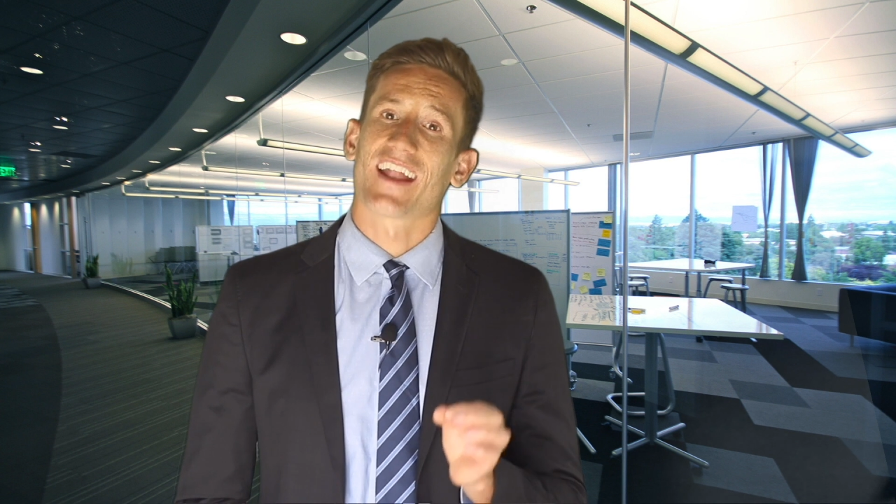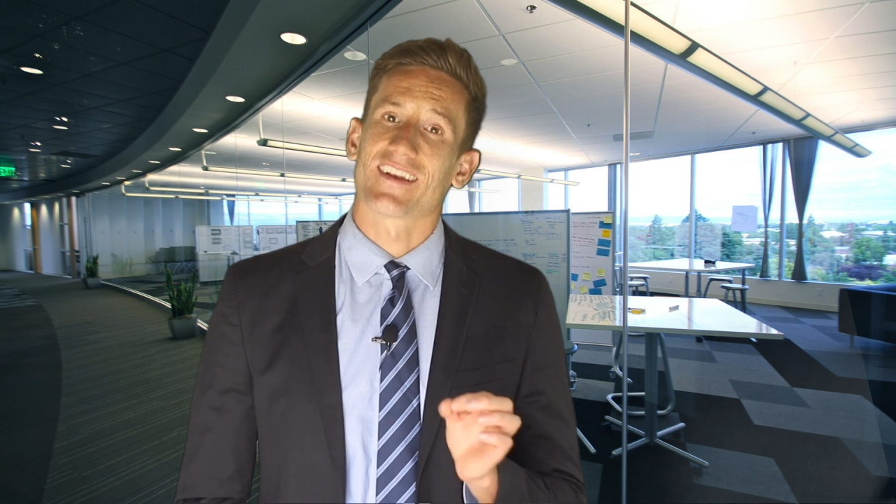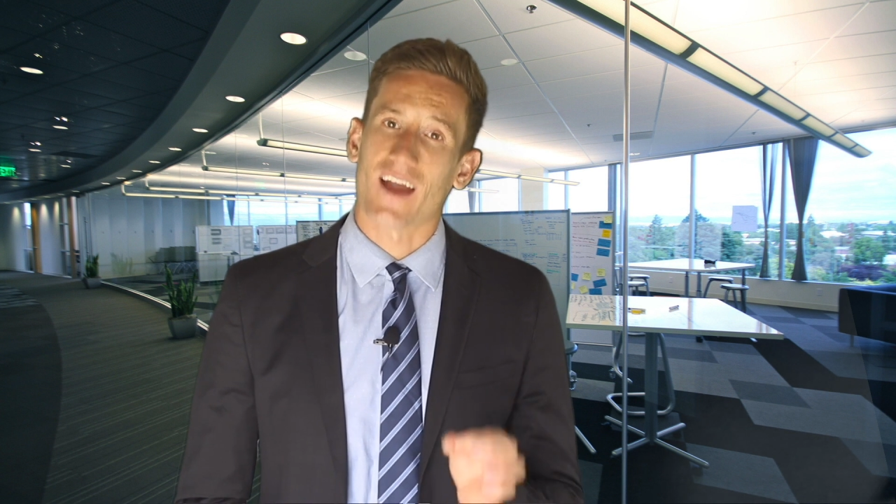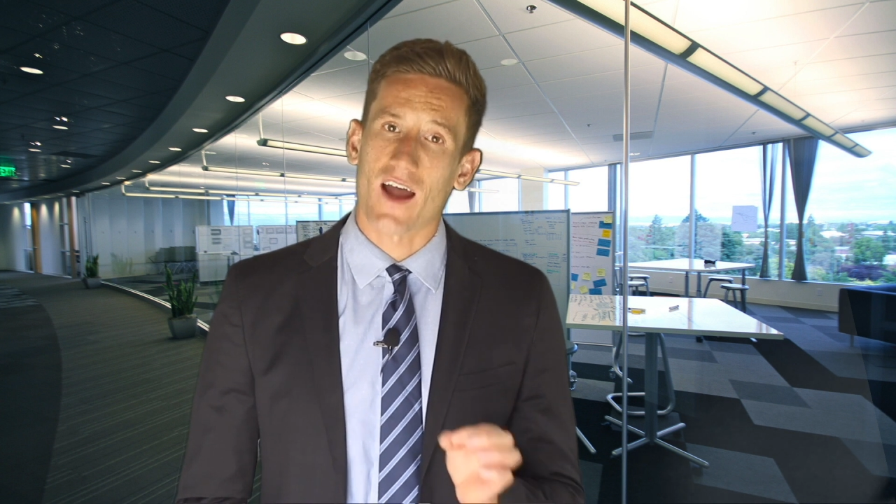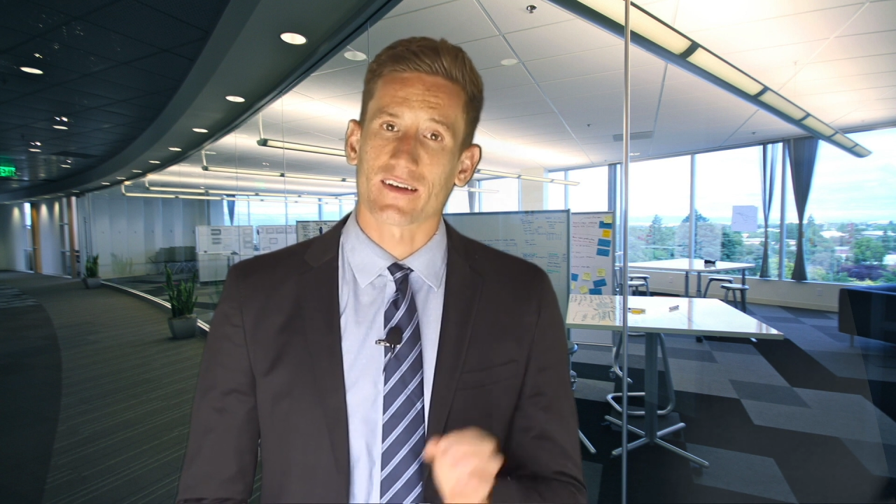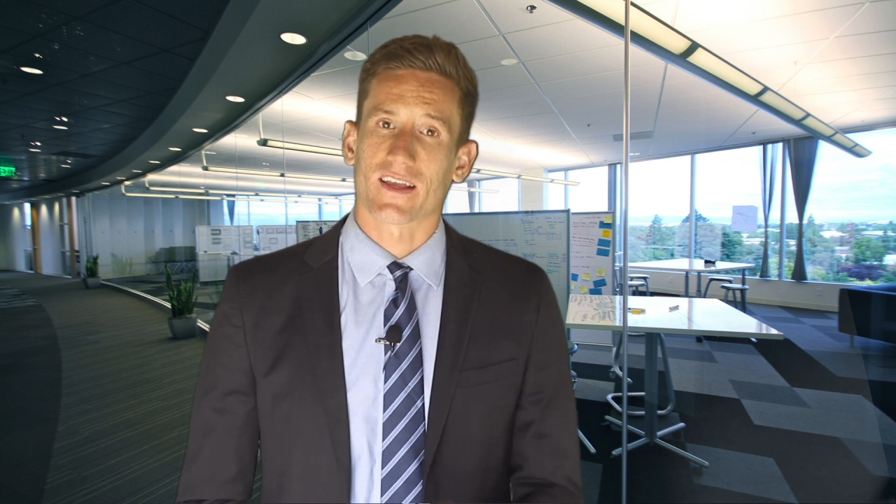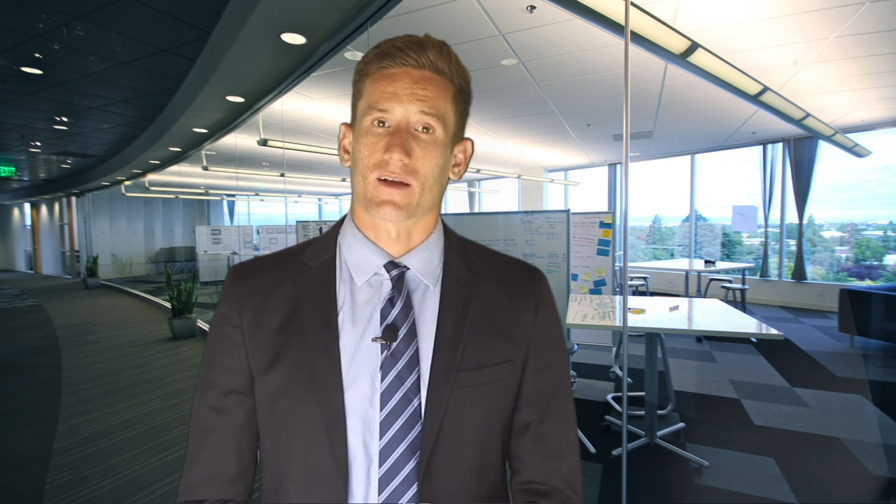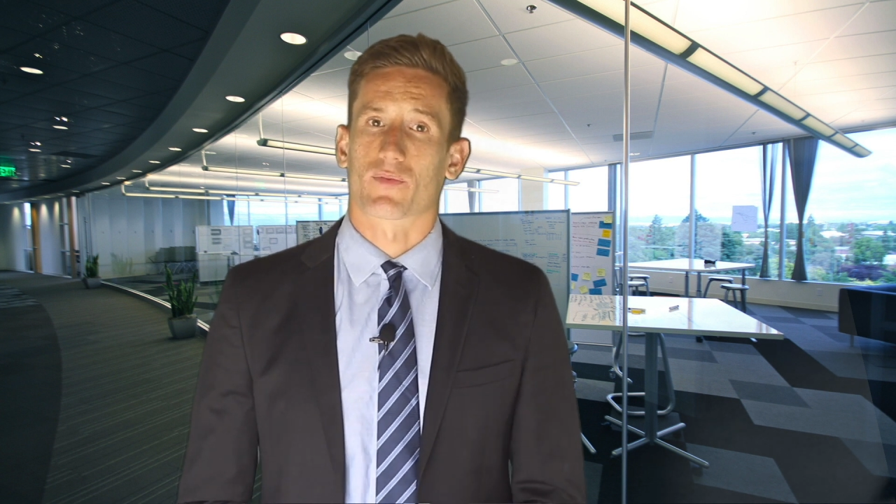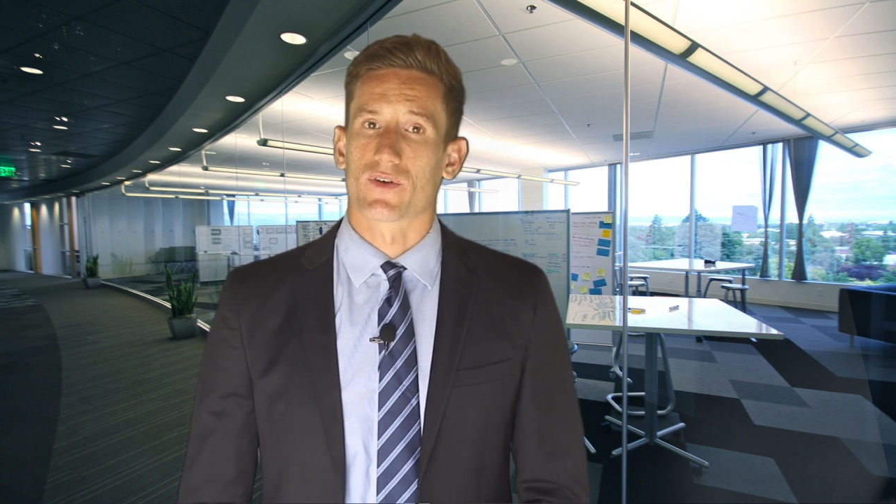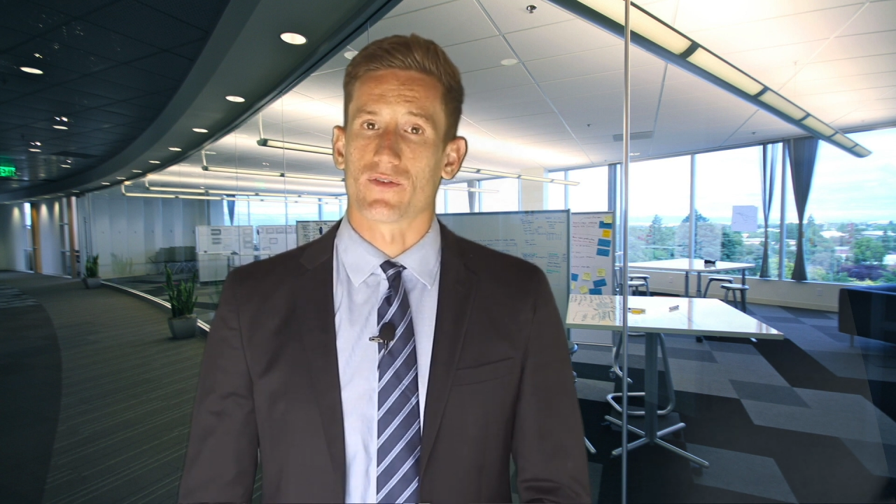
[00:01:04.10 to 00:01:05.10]
and not
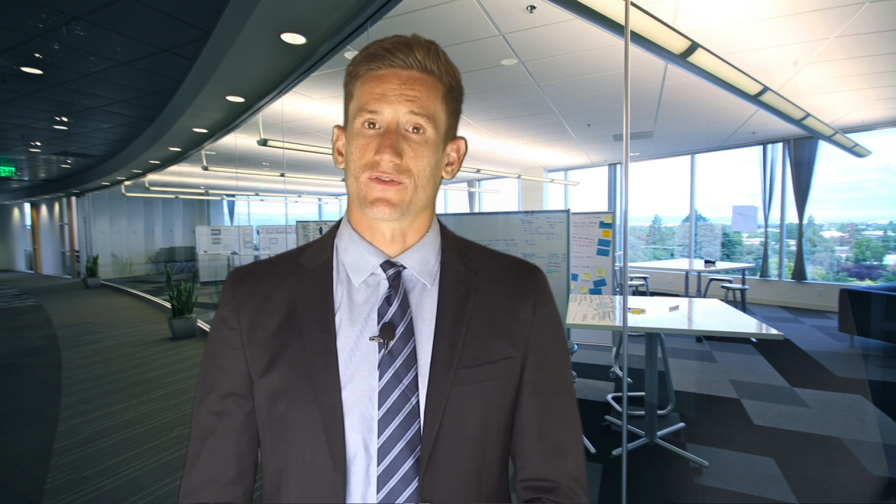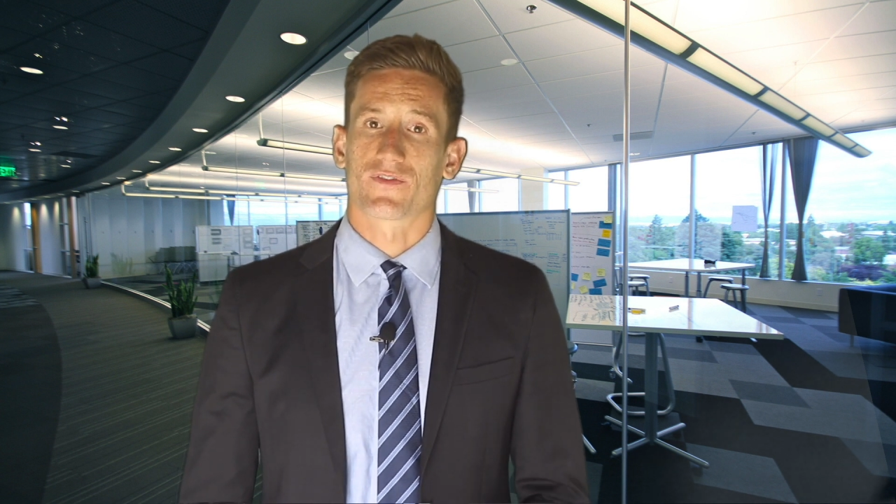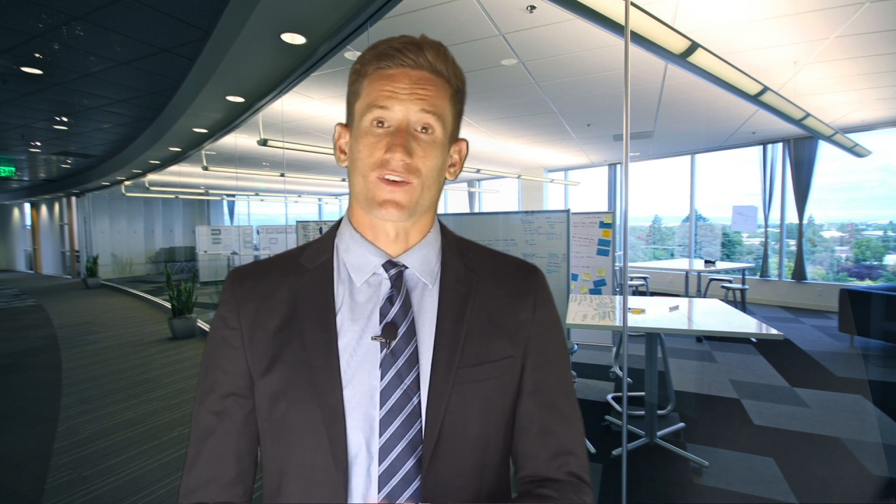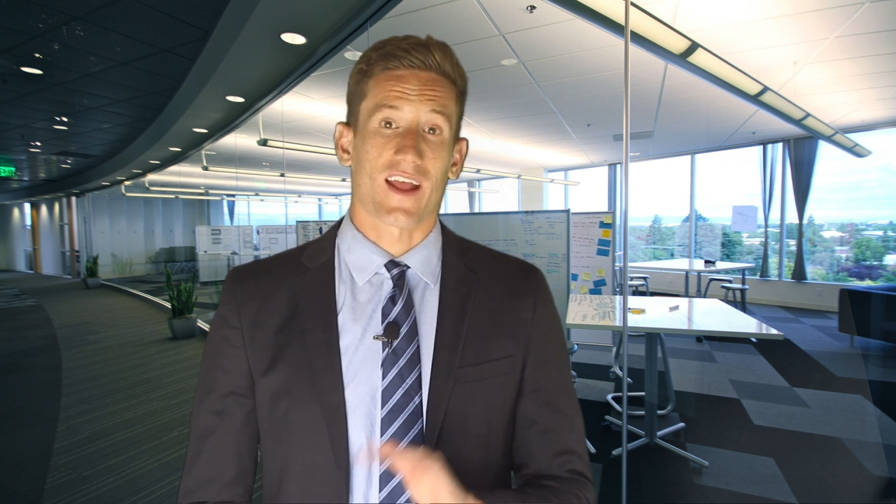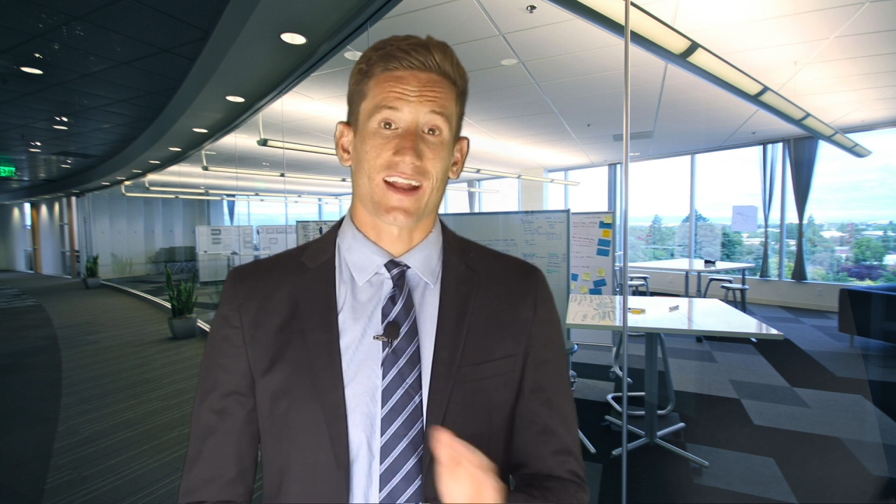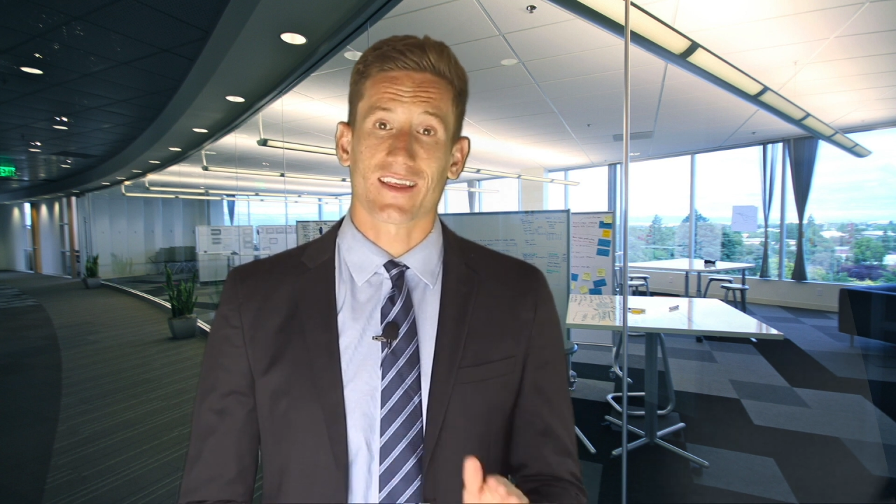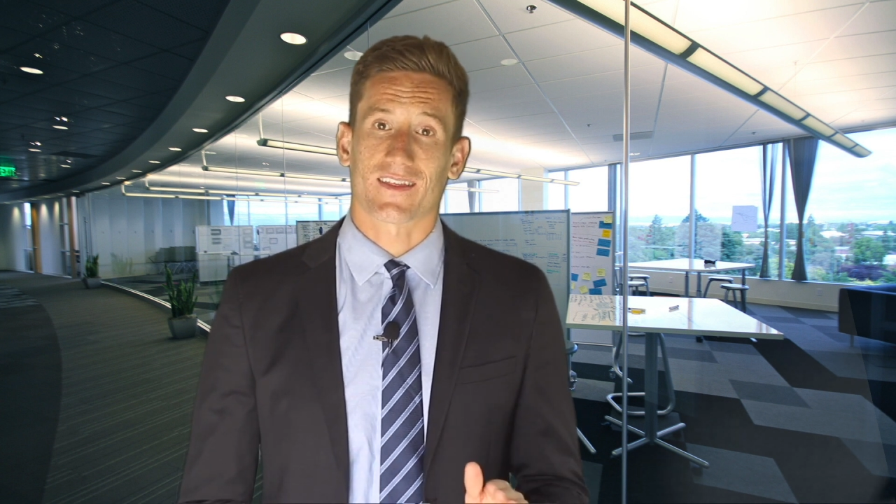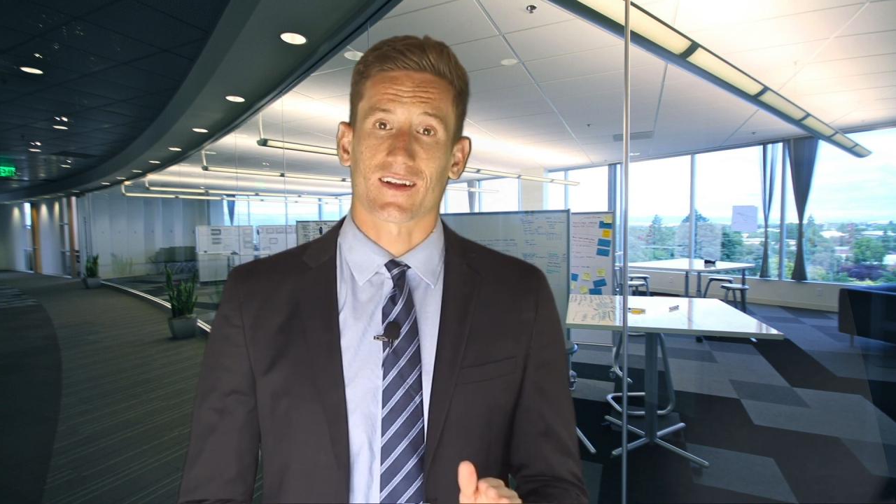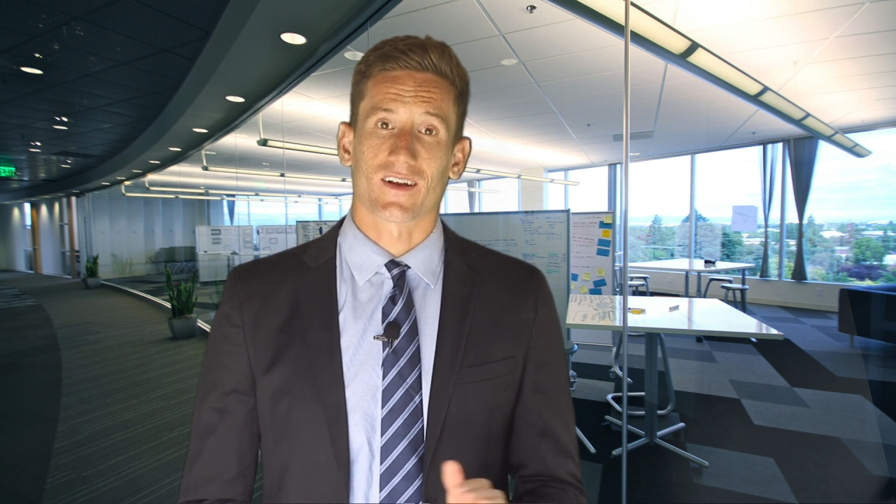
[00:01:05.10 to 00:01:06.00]
get approved for anything,